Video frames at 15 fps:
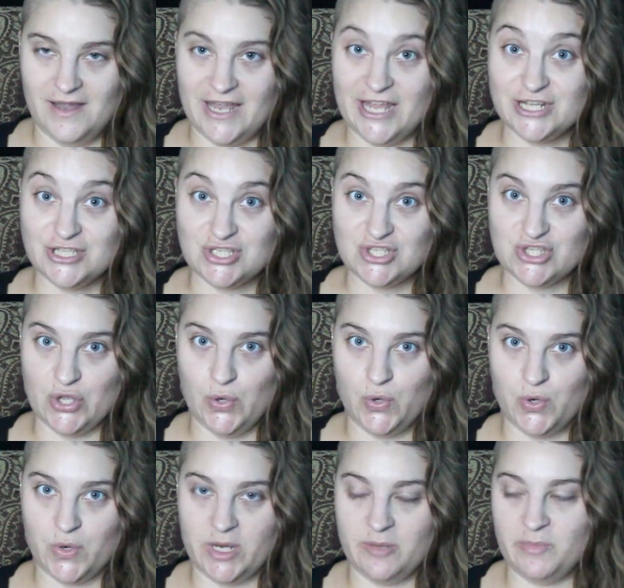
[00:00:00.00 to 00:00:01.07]
it's so
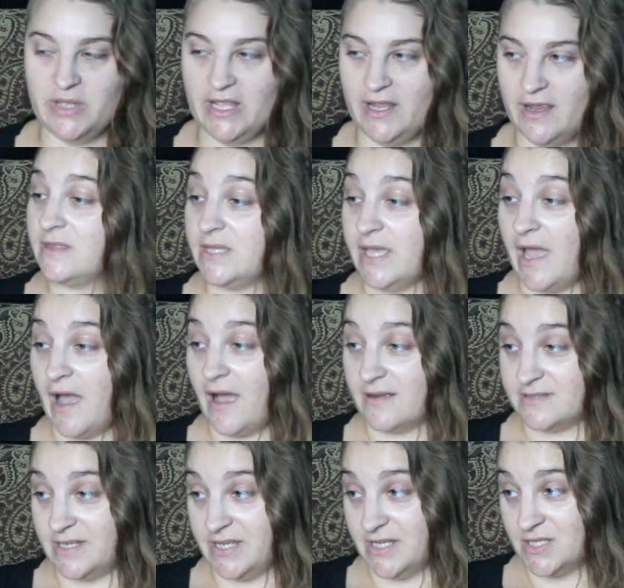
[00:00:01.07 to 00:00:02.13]
creepy. The
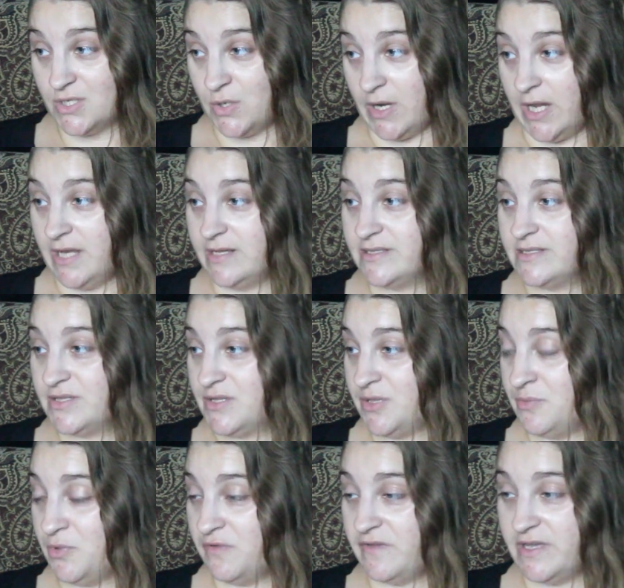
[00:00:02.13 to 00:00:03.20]
acting is great, the
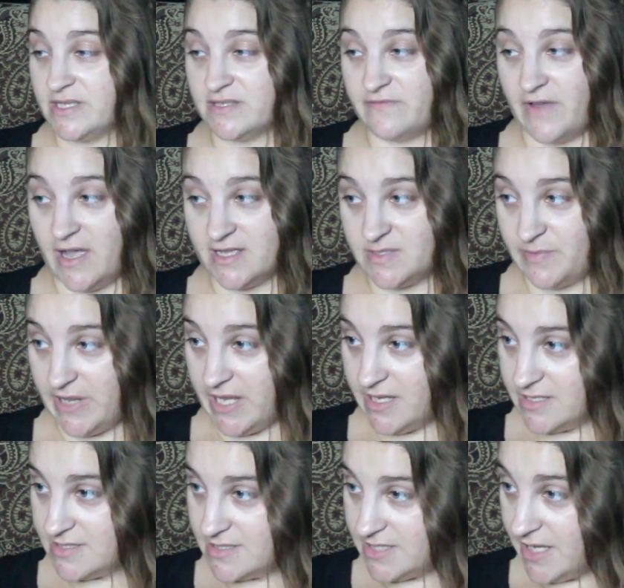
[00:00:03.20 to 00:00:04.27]
movie is
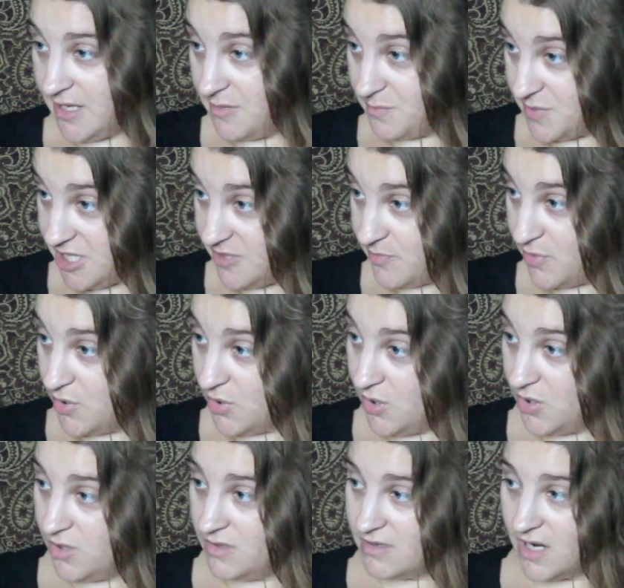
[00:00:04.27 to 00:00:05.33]
fast-paced, and
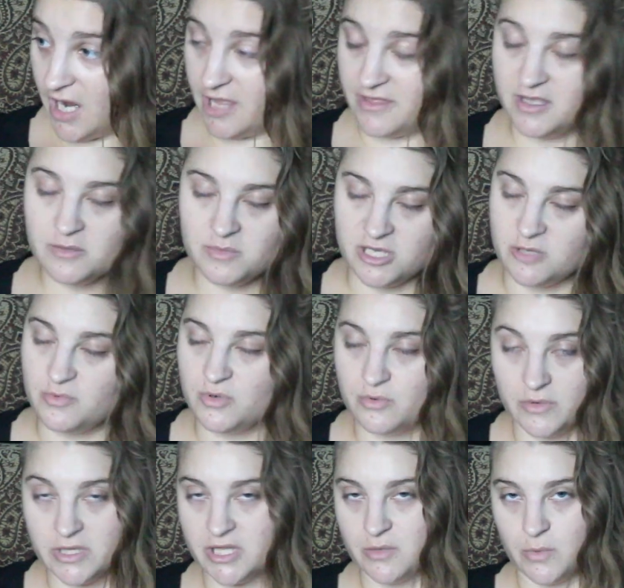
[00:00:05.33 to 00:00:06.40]
I think people
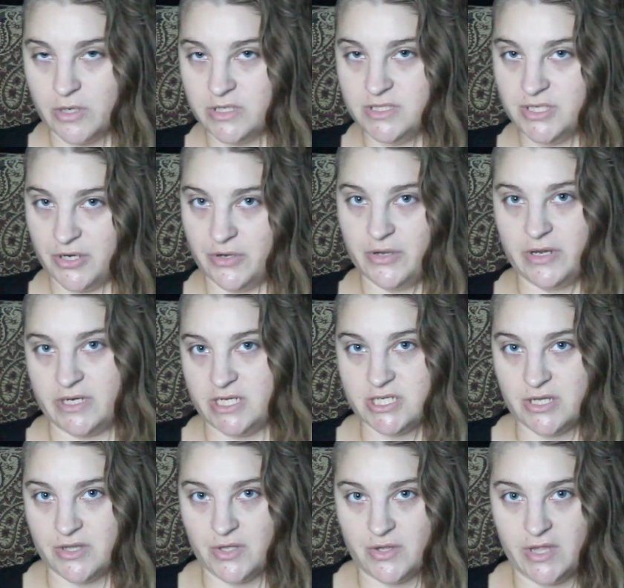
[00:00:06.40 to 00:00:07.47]
really would turn on each
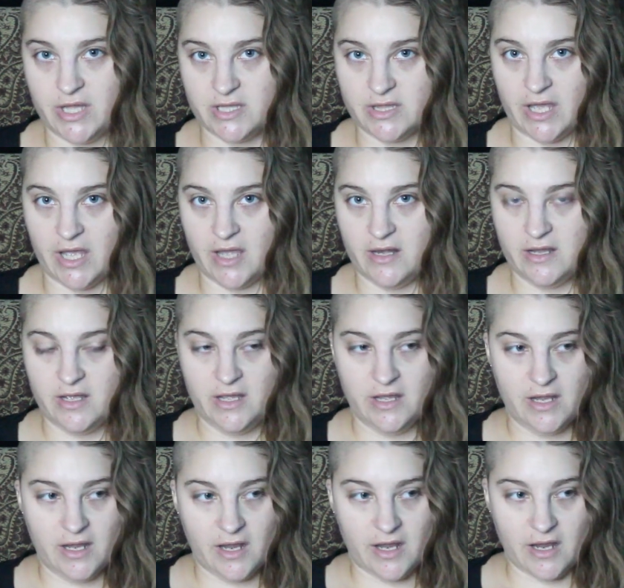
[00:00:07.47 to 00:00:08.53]
other like that.
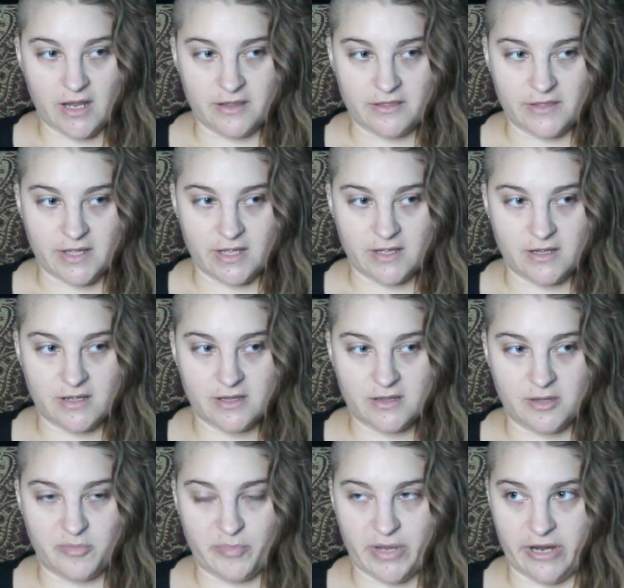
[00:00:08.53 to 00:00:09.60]
I think
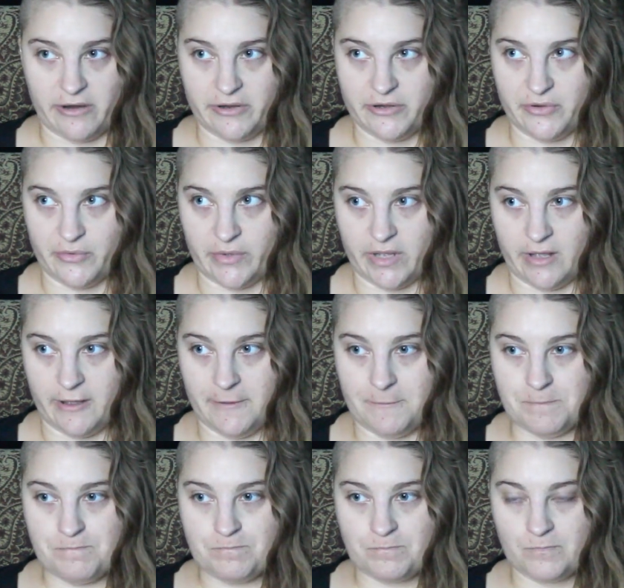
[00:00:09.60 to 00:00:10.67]
the paranoia
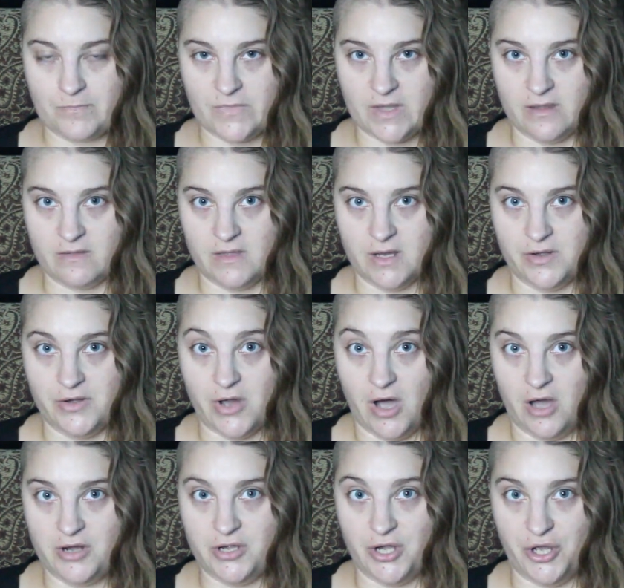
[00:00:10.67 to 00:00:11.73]
and the
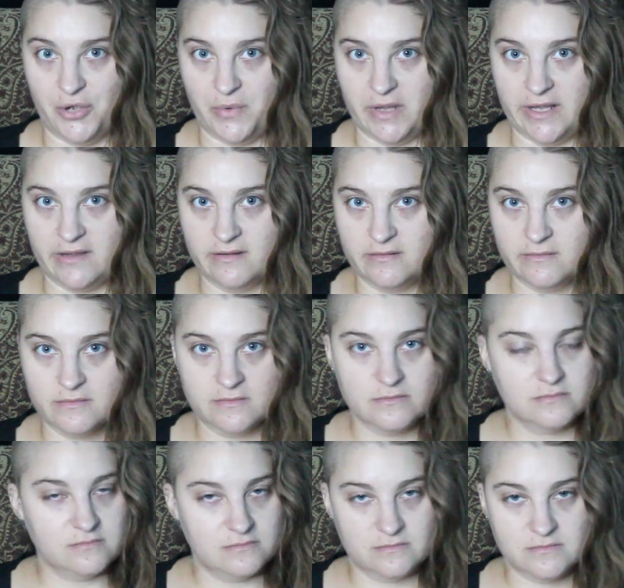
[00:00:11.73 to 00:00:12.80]
not knowing,
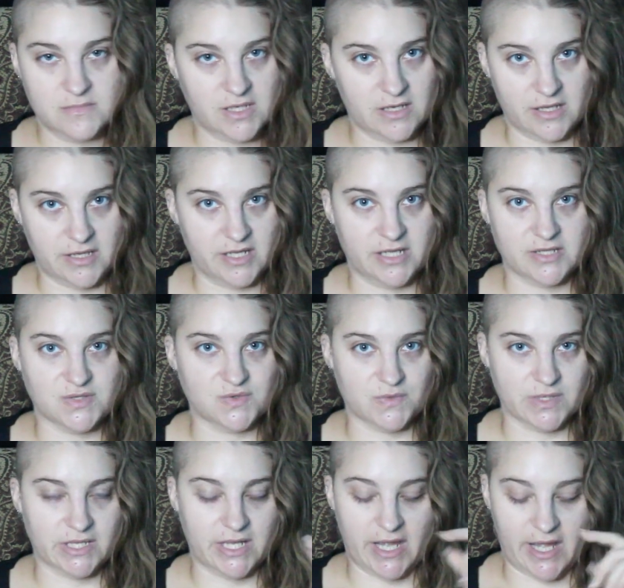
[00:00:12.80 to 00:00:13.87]
I think it's
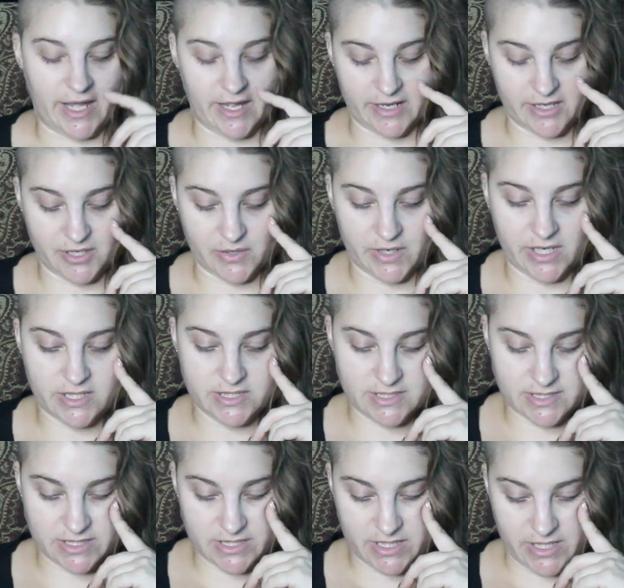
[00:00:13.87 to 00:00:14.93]
really
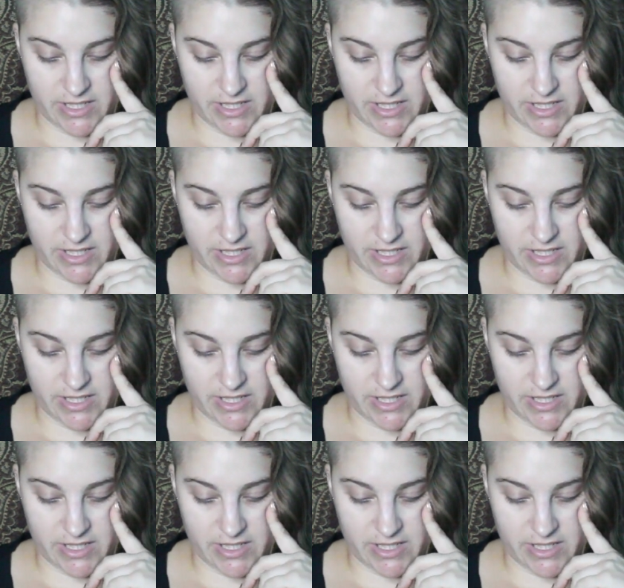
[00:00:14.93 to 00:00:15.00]
accurate.